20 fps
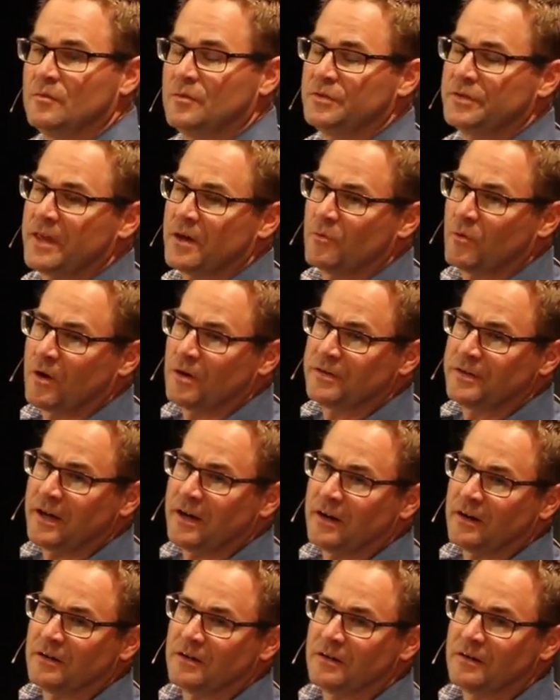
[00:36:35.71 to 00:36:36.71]
What's that word
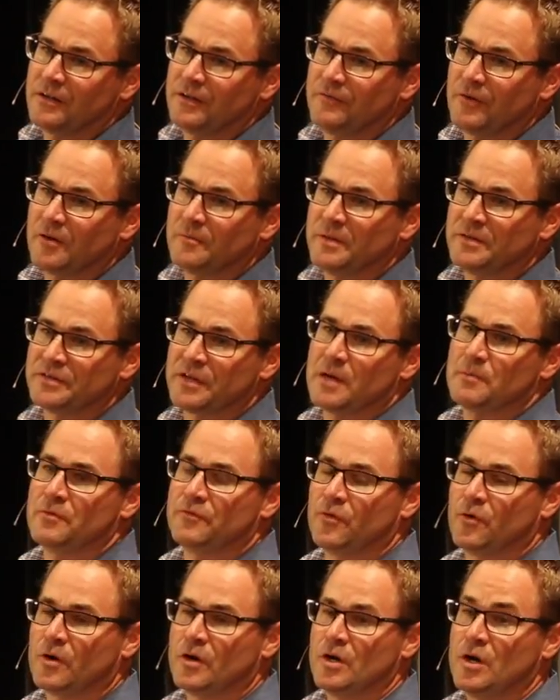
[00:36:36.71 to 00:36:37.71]
there? You've heard me say
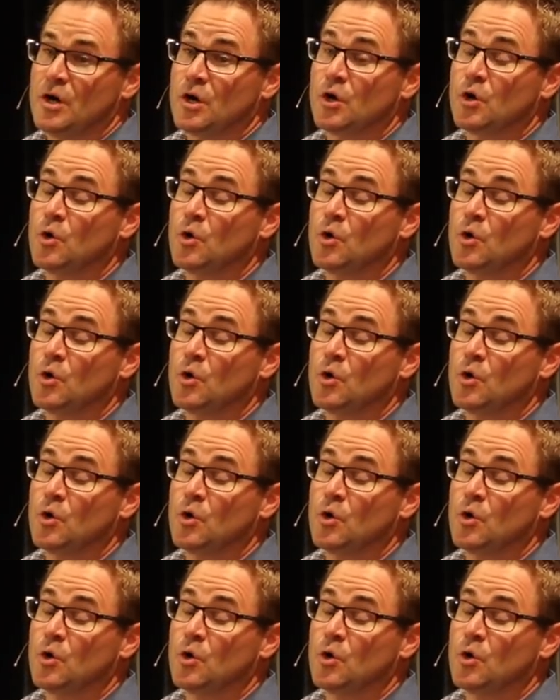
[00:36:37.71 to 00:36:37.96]
before.